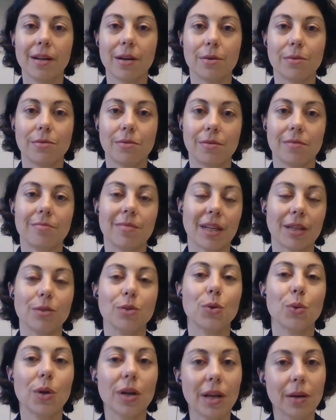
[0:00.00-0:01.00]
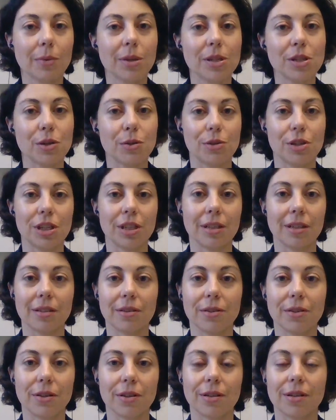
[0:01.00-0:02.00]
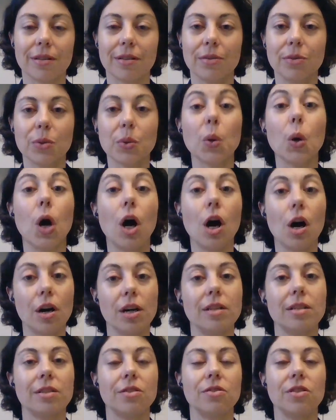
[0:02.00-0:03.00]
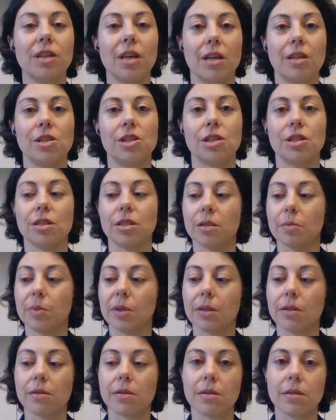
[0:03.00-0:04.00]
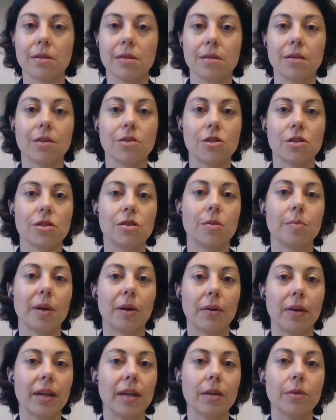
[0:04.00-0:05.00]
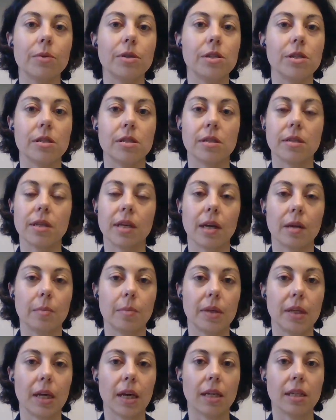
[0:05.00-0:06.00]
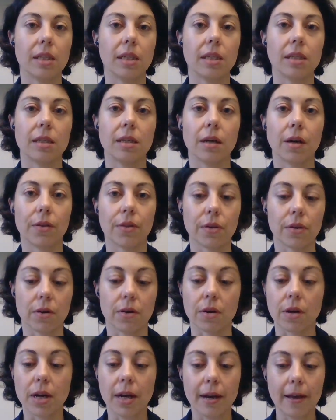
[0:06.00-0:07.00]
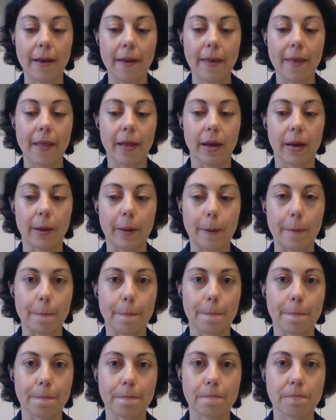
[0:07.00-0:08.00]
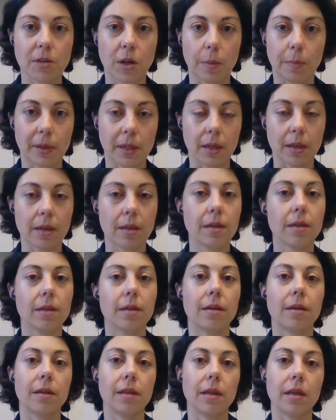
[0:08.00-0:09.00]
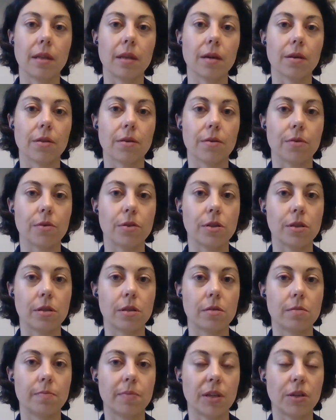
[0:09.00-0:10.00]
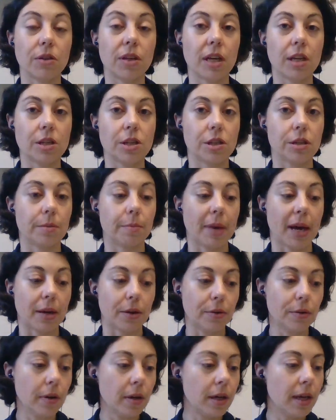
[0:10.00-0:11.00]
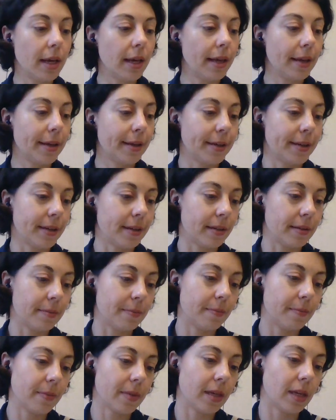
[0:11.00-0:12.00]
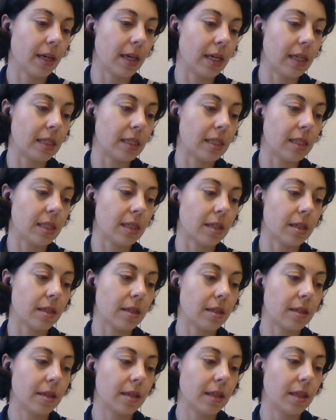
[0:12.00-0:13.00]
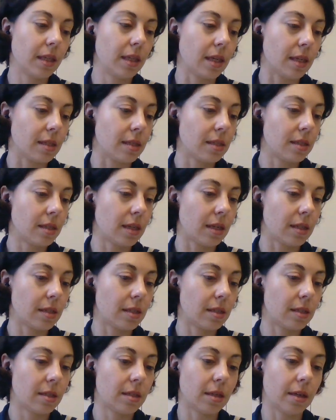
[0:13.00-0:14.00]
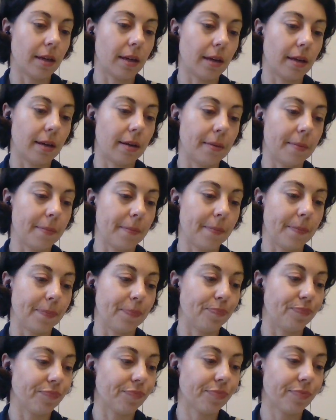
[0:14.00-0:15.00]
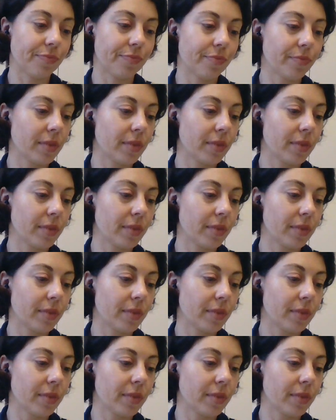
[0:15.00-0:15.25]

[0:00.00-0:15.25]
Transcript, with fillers: like Neurolanguage coaching or NeuroHeart education because it's not just about languages. It can be any other um, topic on any other education matter, um, and yes, that's. Um,